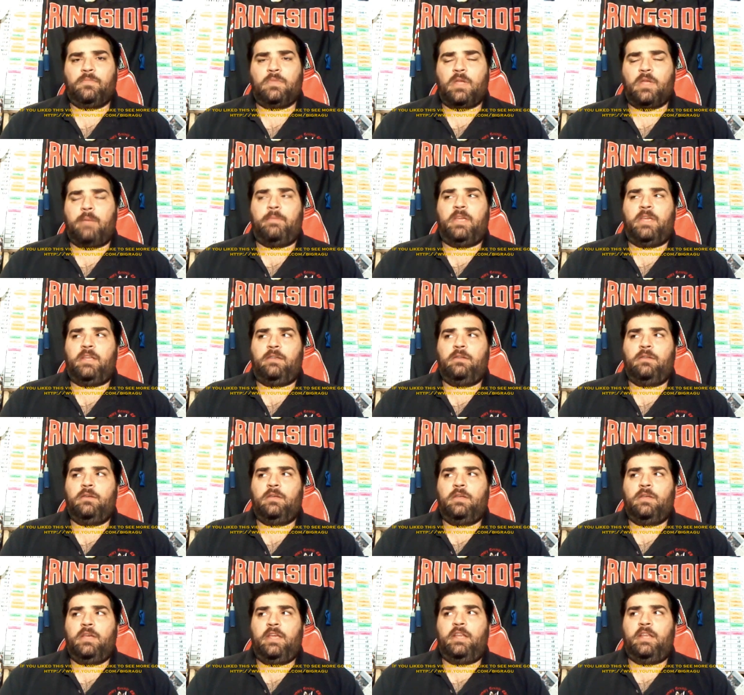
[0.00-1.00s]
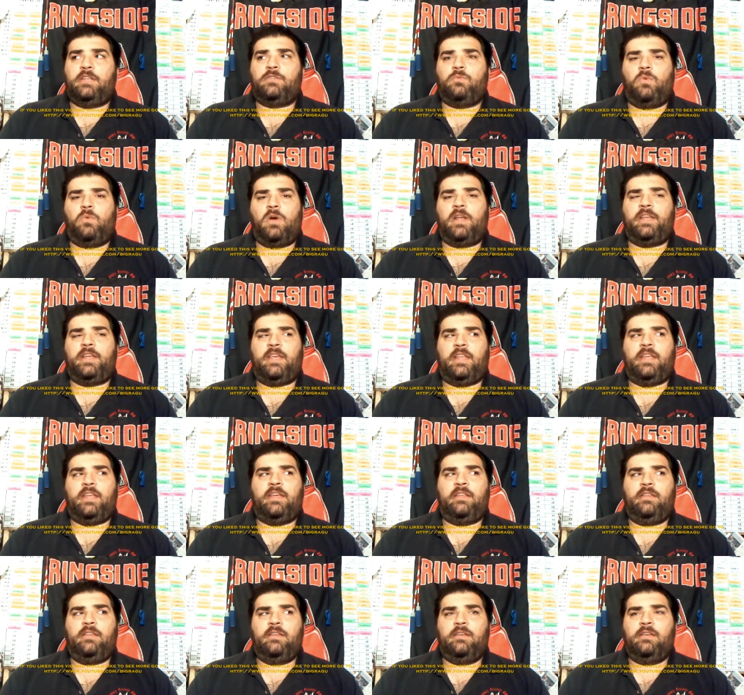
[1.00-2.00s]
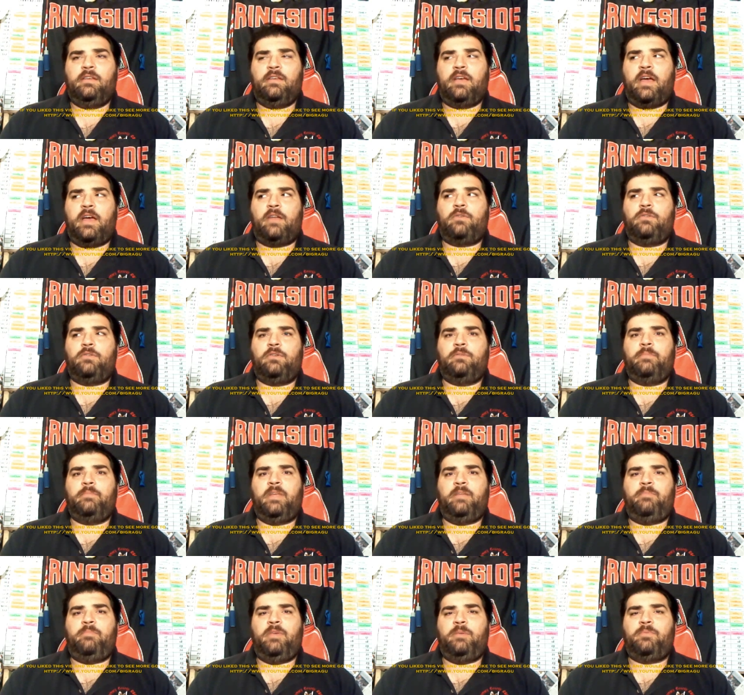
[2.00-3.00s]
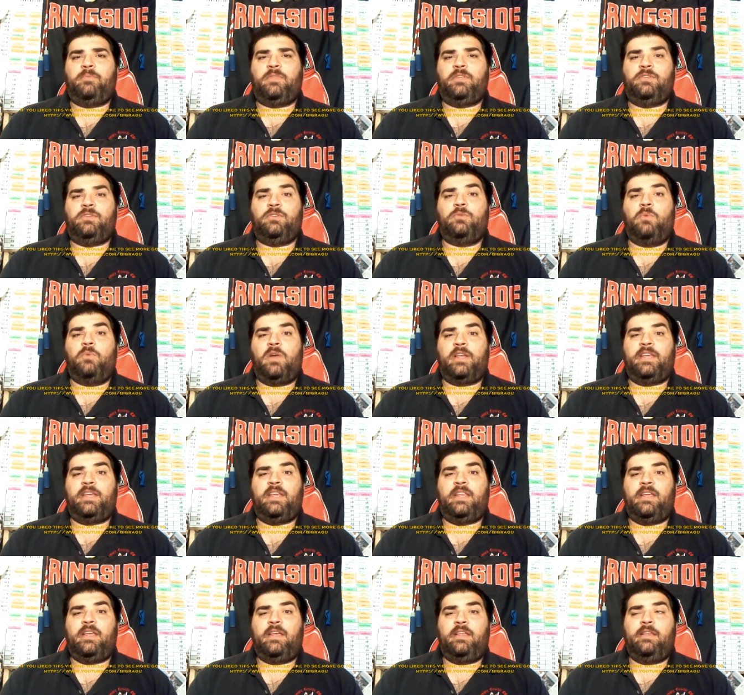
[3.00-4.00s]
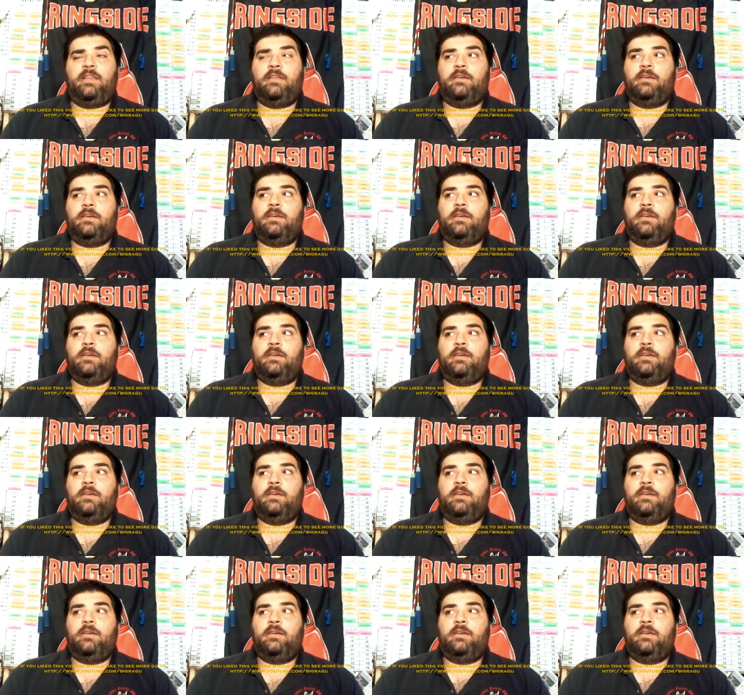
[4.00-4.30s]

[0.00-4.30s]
I mean, he doesn't want to get hit. I don't know many people that do want to get hit.